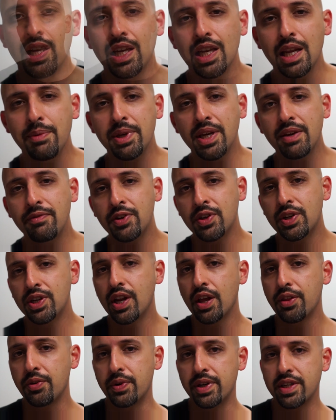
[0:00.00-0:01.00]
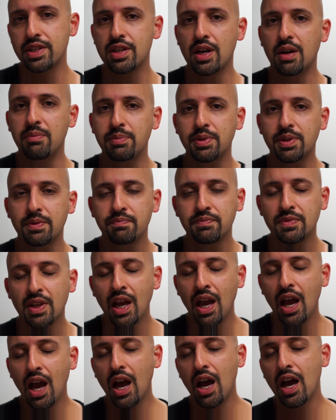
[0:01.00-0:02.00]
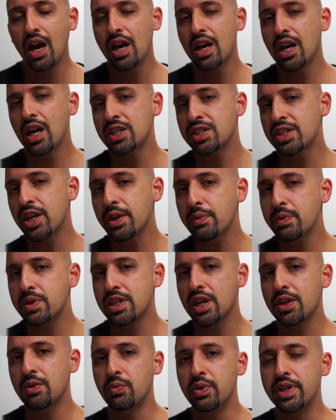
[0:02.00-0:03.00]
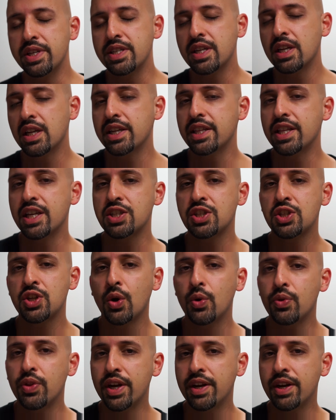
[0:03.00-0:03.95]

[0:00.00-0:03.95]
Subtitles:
Let me give you another example. A study was done recently that showed